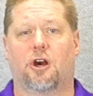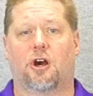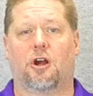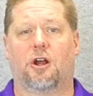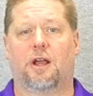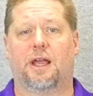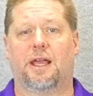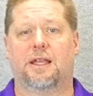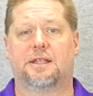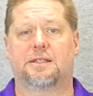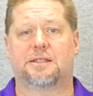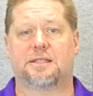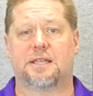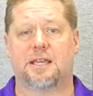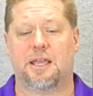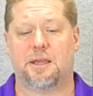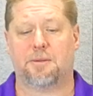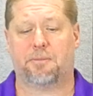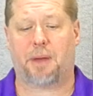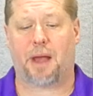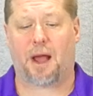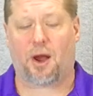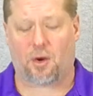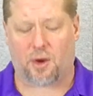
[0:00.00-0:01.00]
our
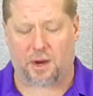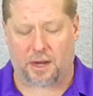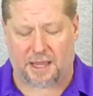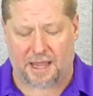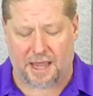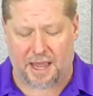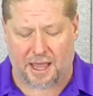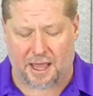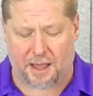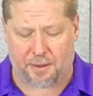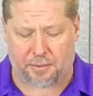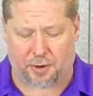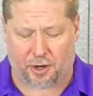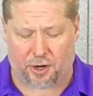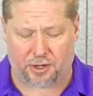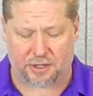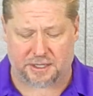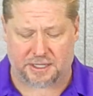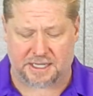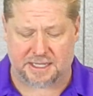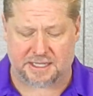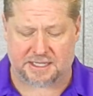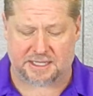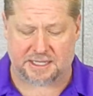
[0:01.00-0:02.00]
NCE power cab, our
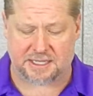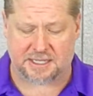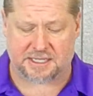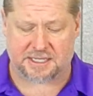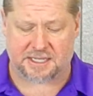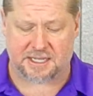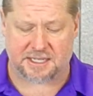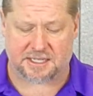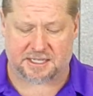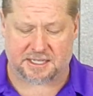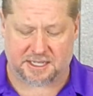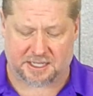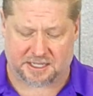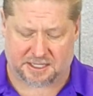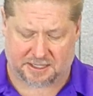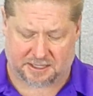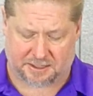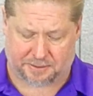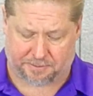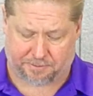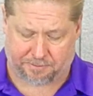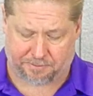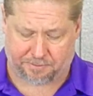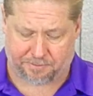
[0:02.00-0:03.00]
DCC
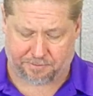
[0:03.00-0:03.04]
system.